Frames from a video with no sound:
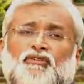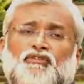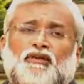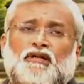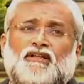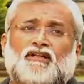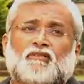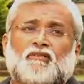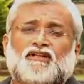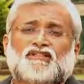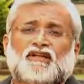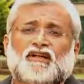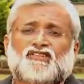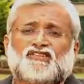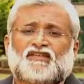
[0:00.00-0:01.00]
another
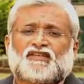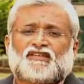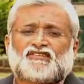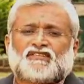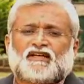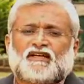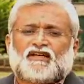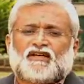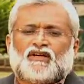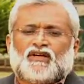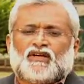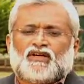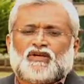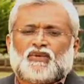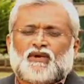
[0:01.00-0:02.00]
major lesson is that
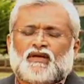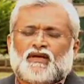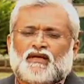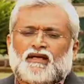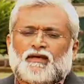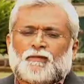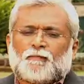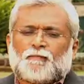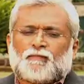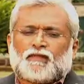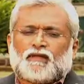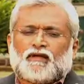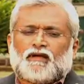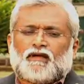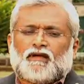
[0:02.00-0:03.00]
you need a
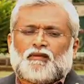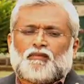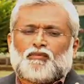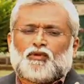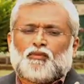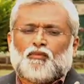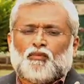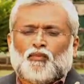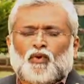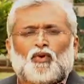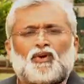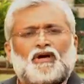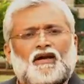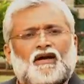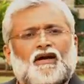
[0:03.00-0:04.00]

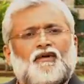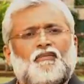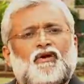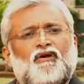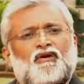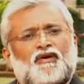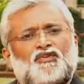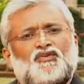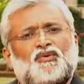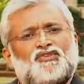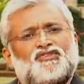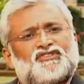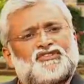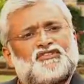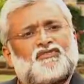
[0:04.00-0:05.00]
more time and
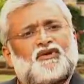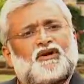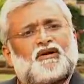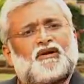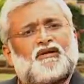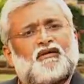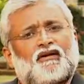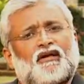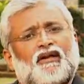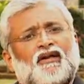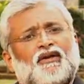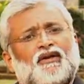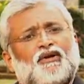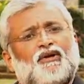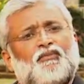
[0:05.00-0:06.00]
resources if you are
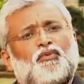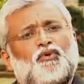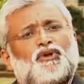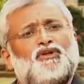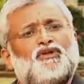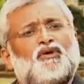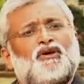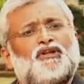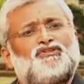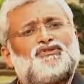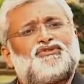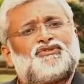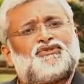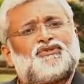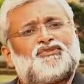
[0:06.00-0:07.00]
really keen on putting knowledge
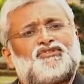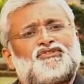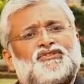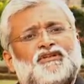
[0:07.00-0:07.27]
into use.